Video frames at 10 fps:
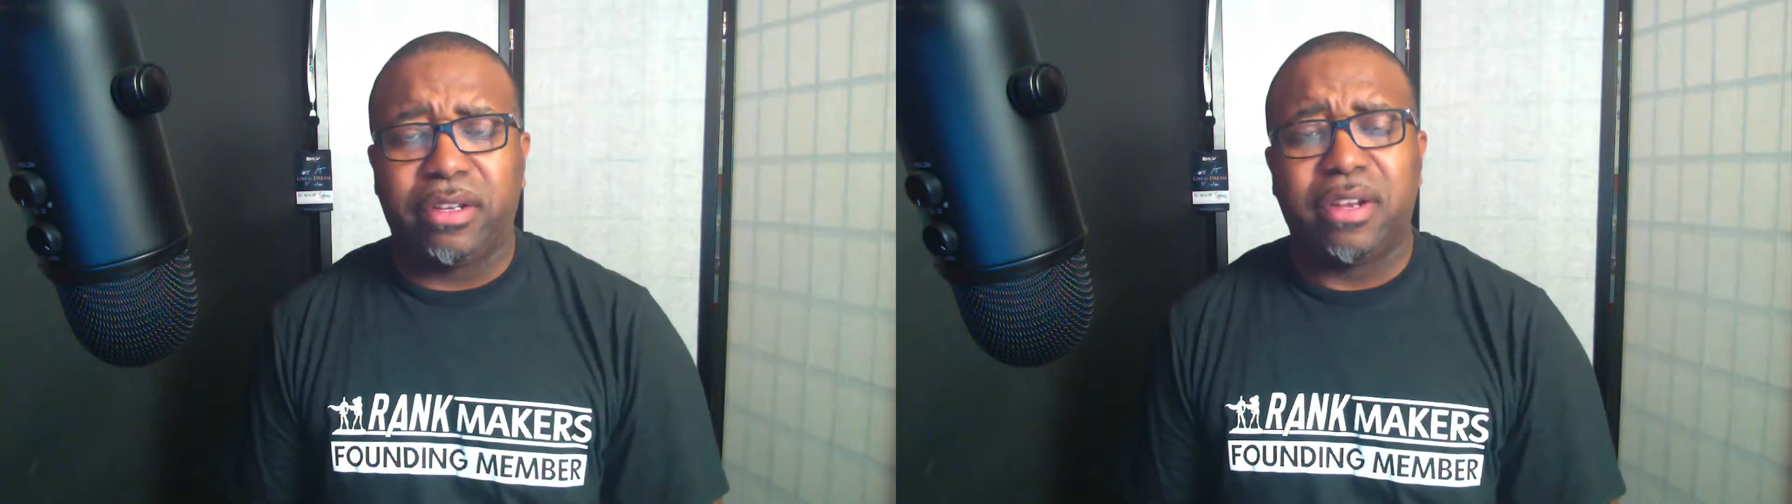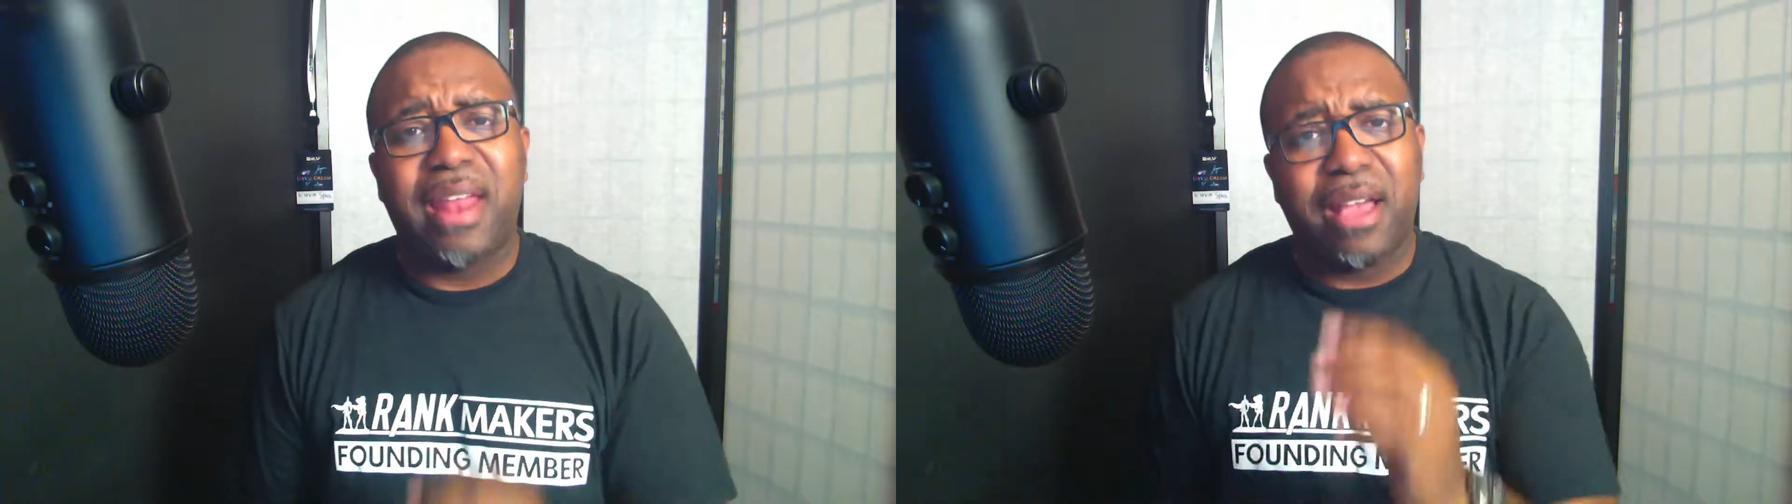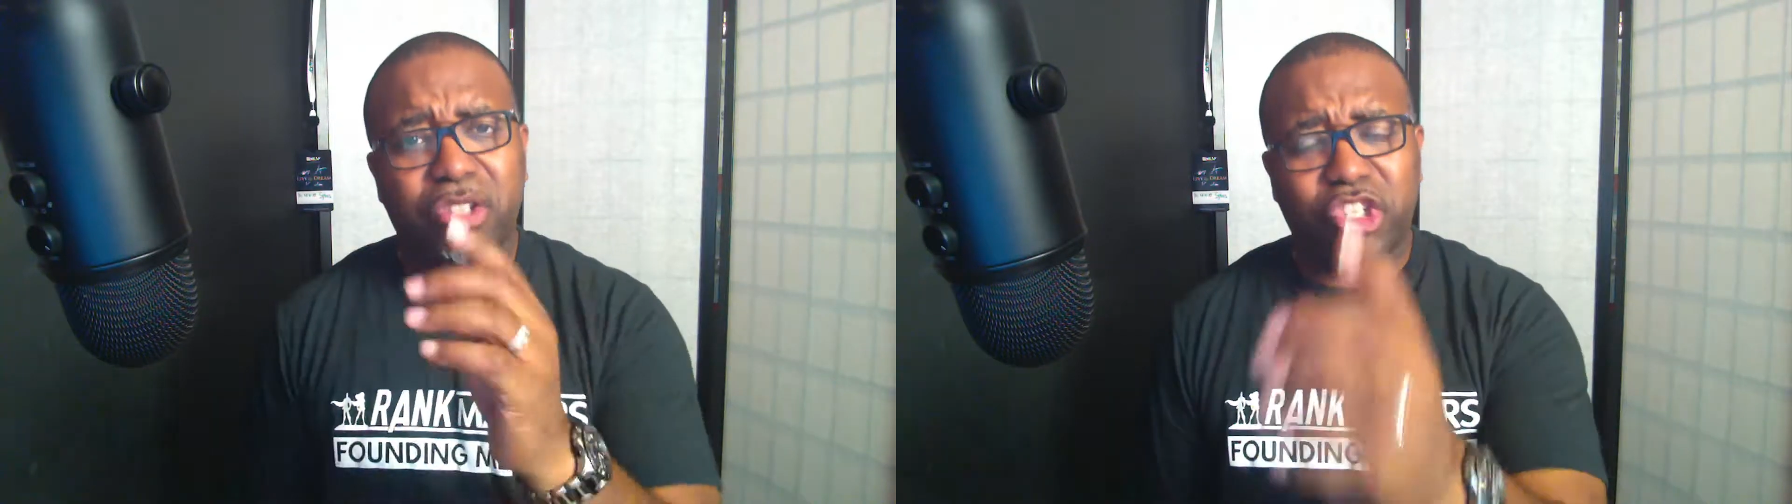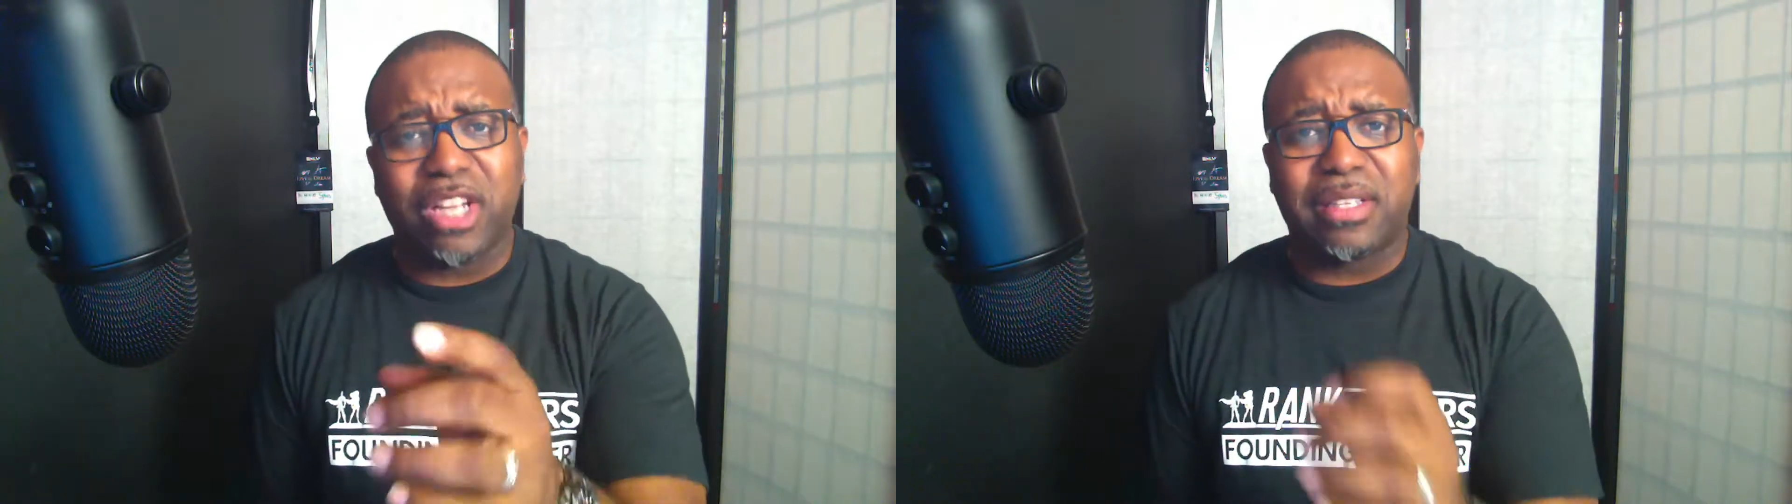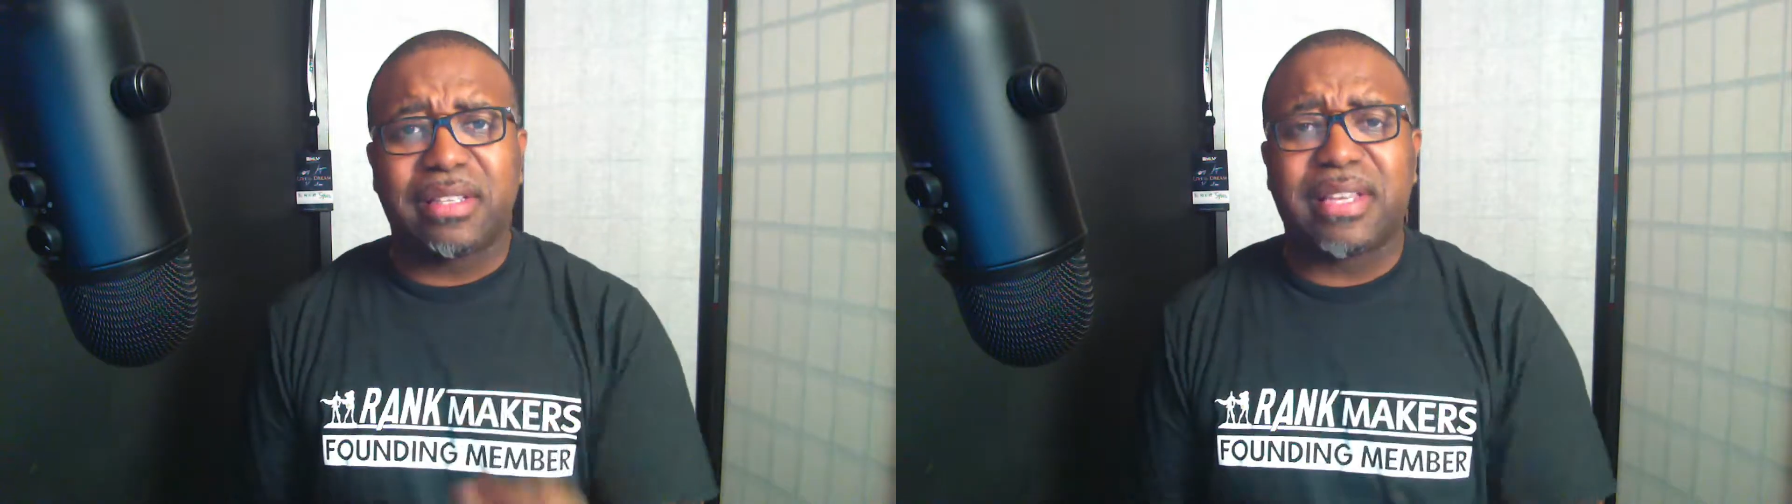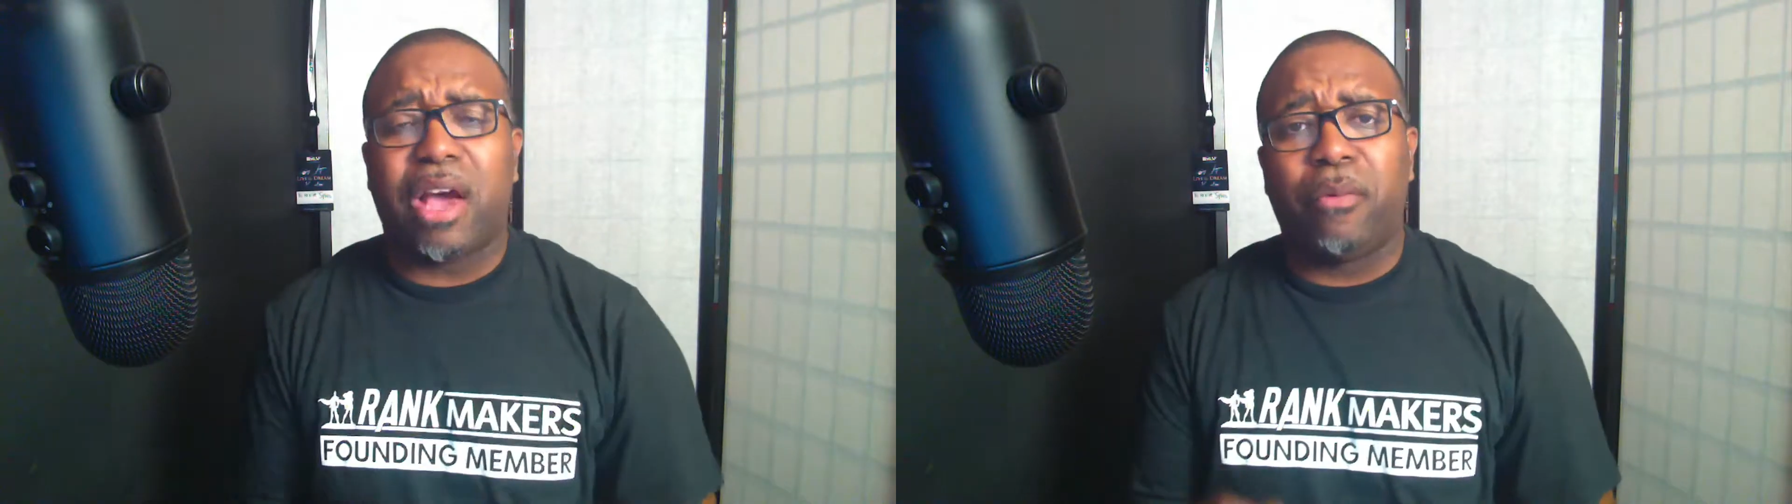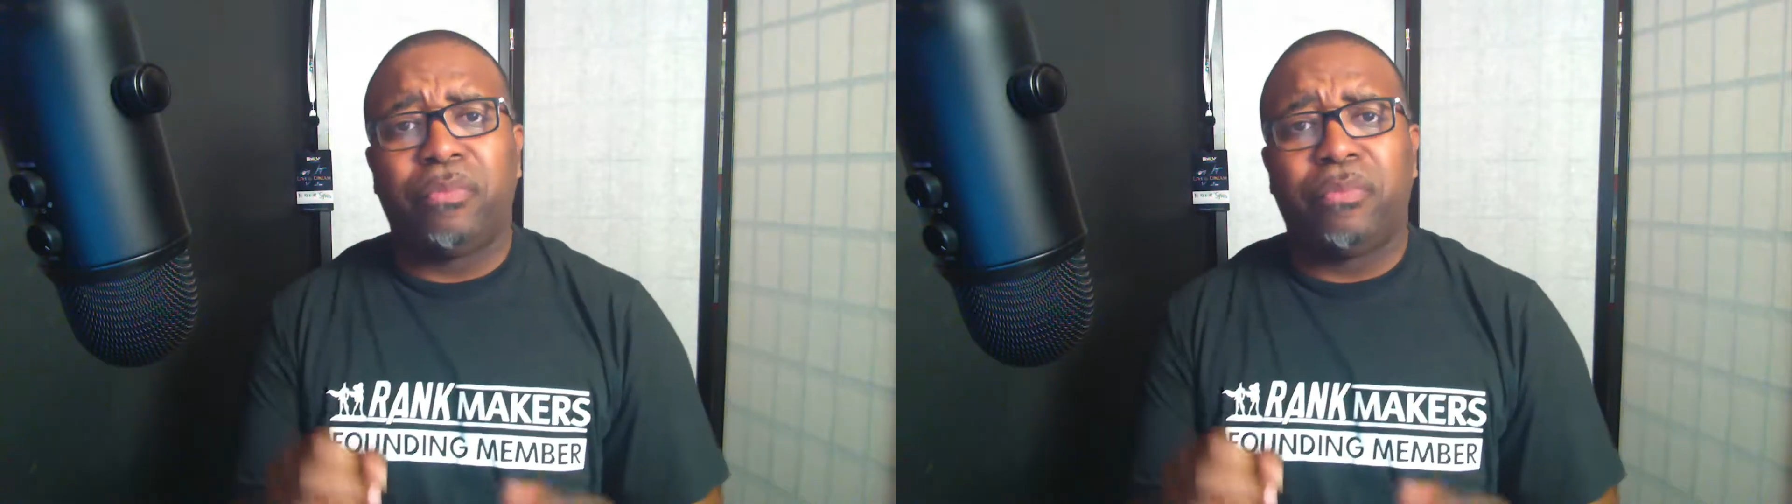Now, check this out.